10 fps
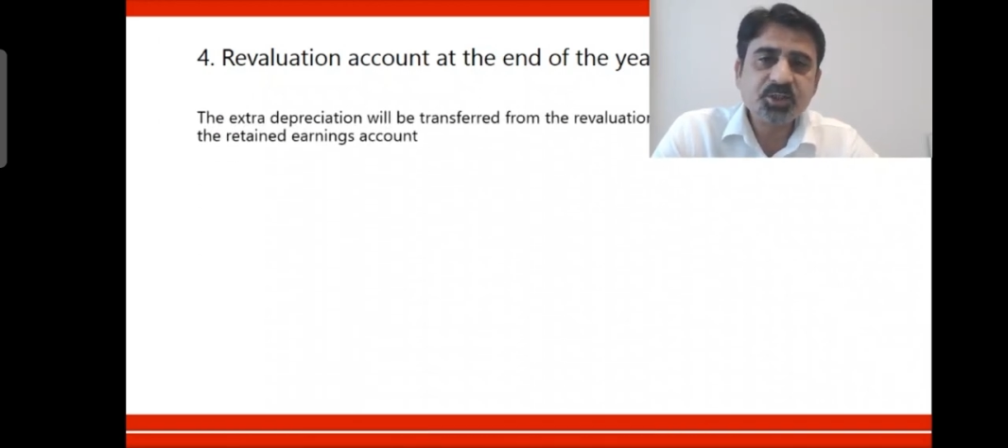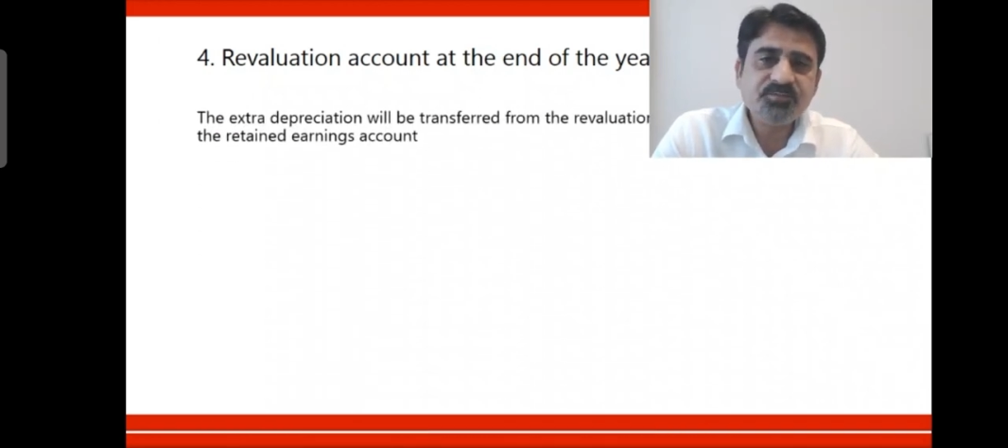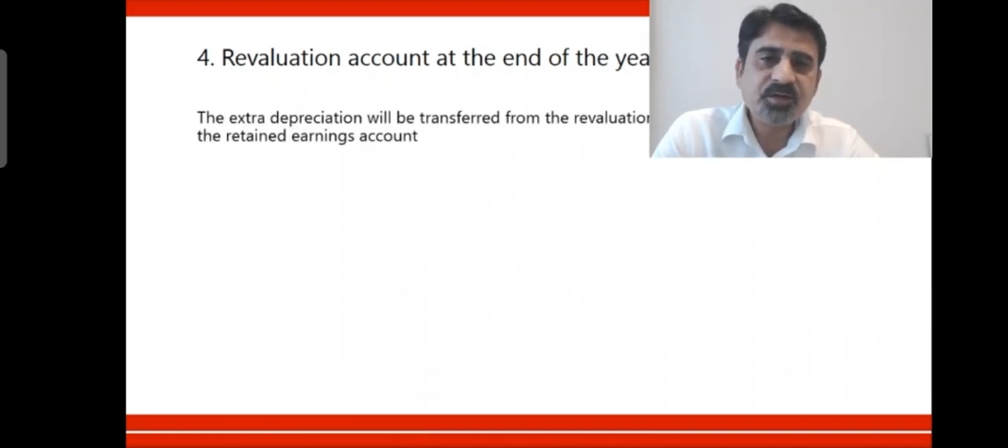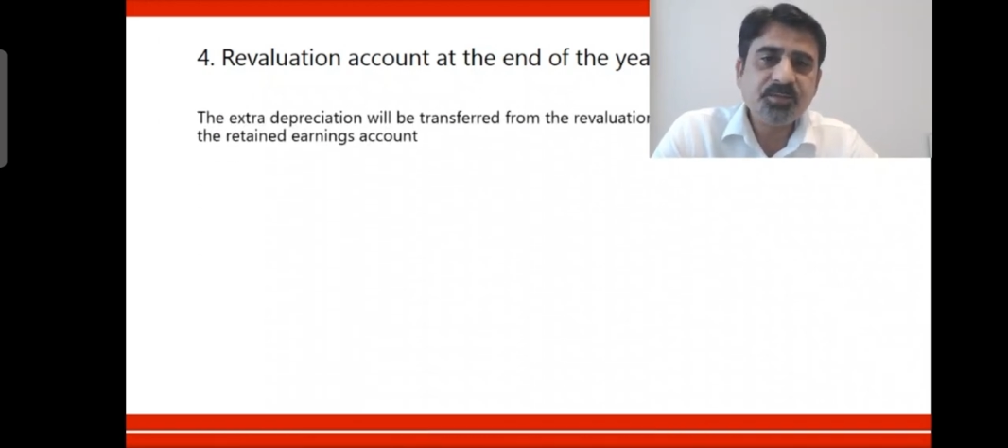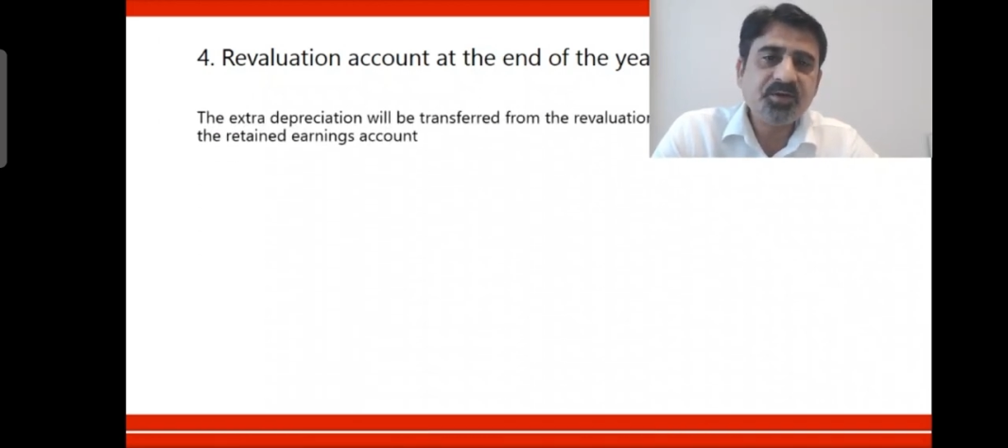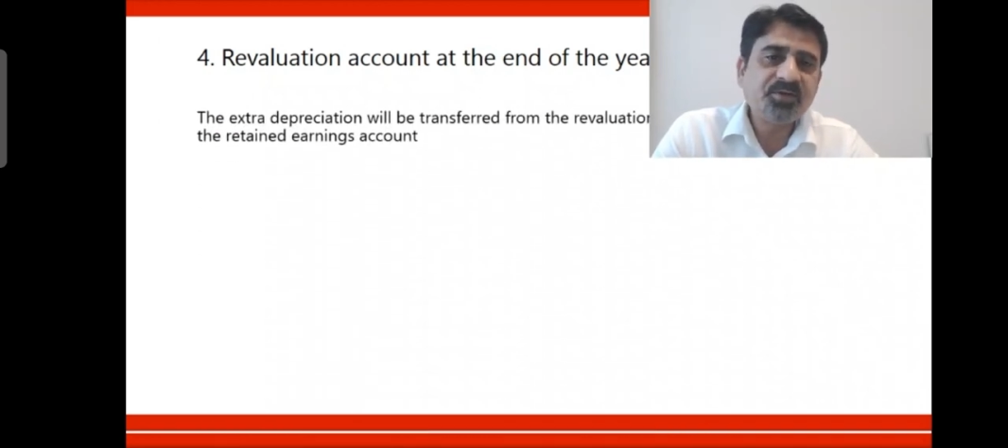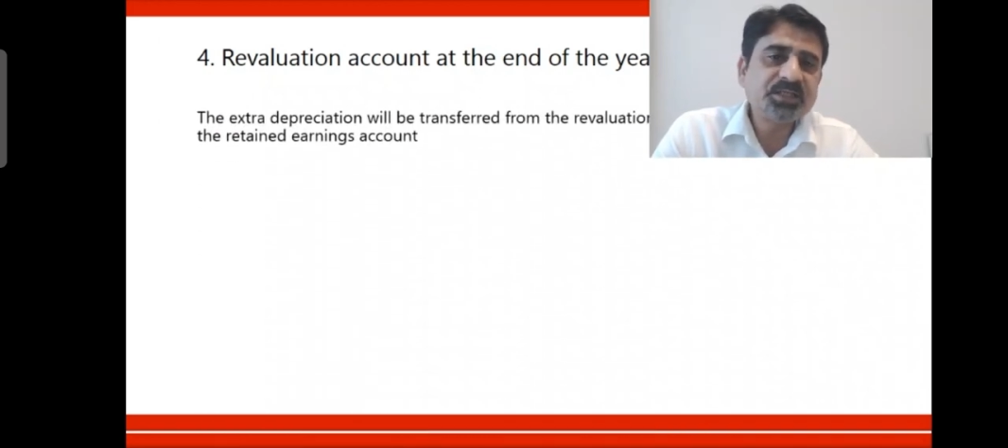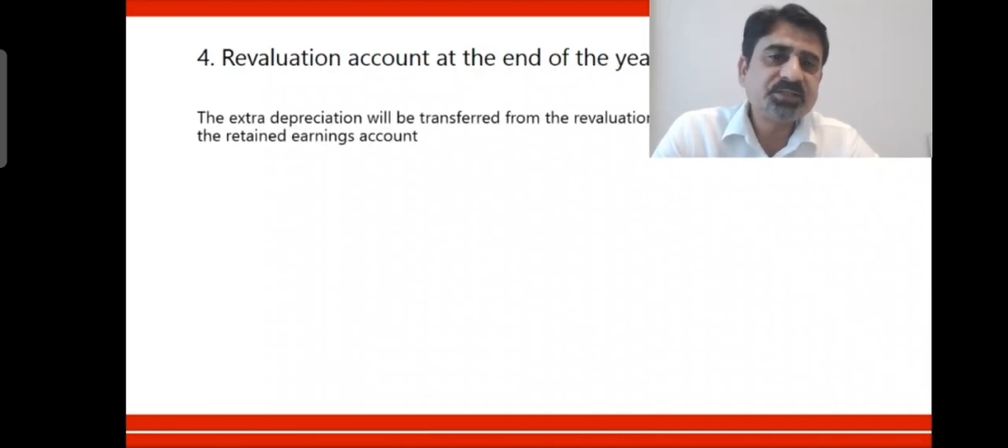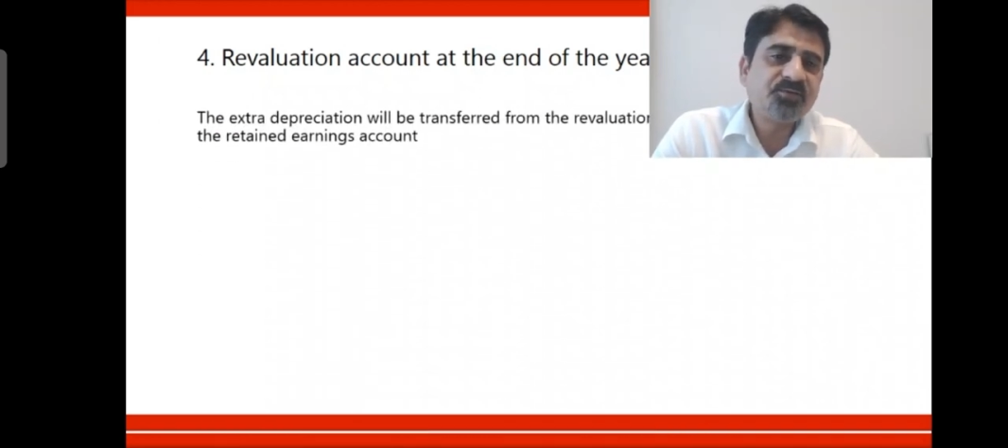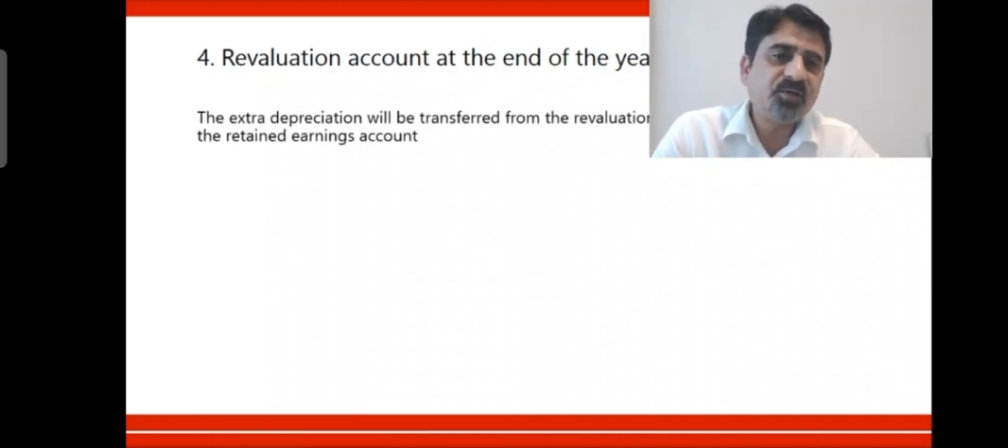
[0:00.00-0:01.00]
will be
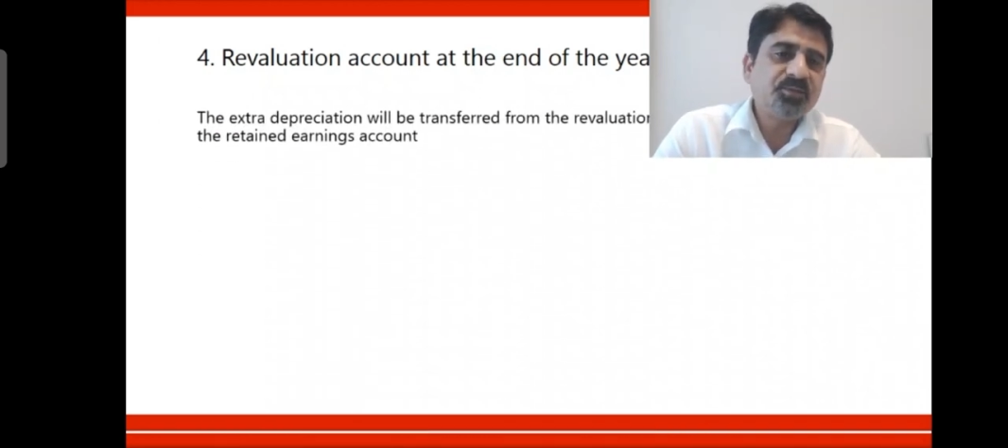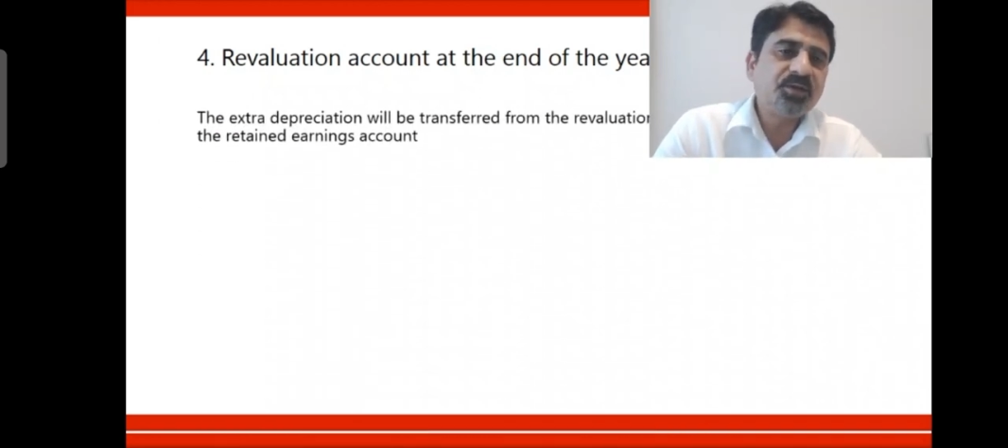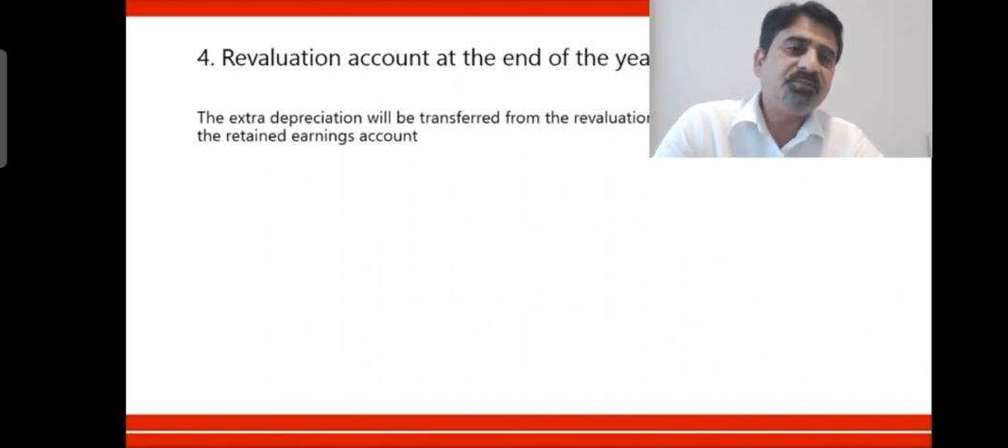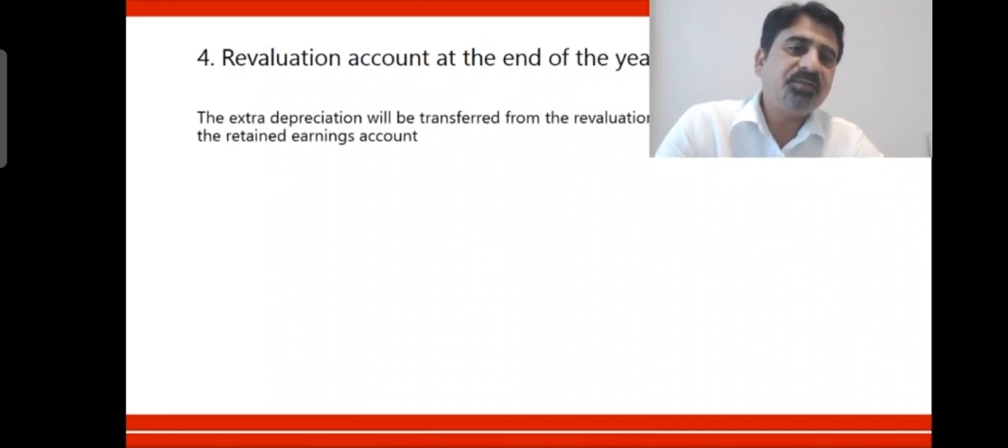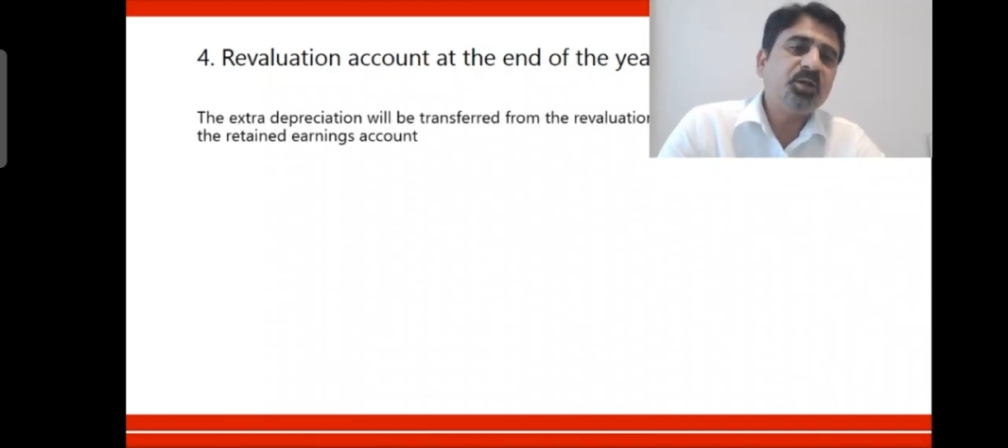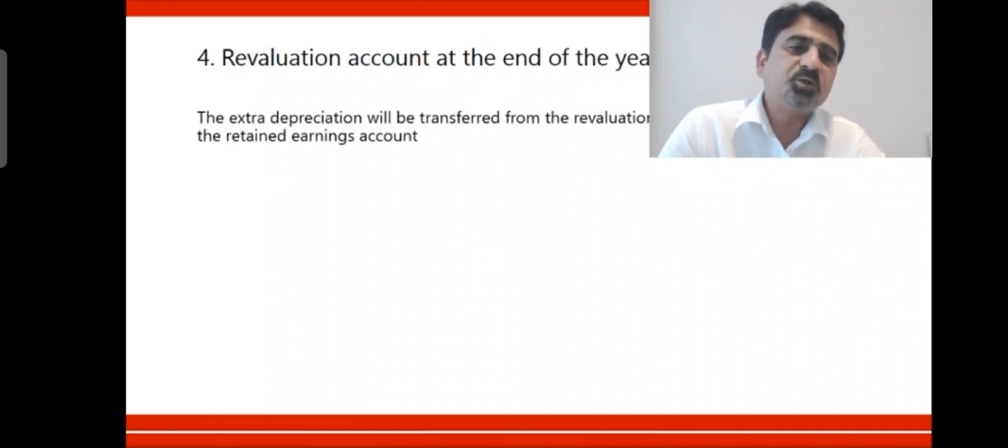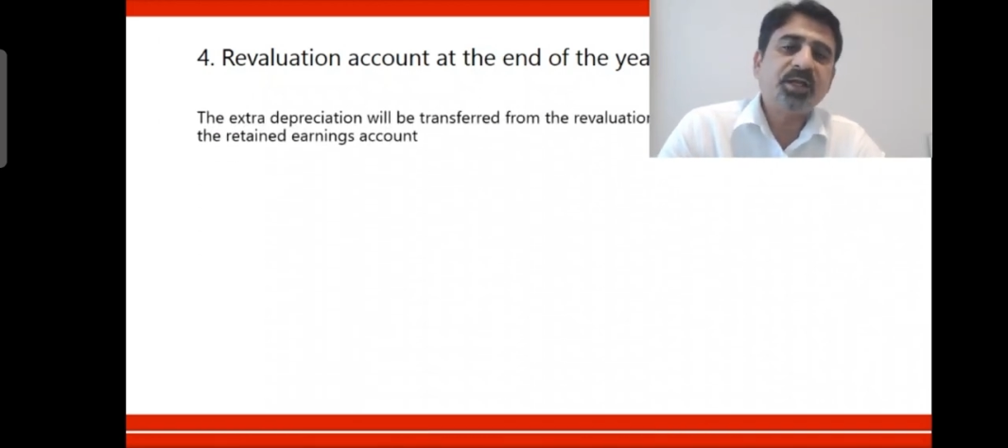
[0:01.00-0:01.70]
transferred from the revaluation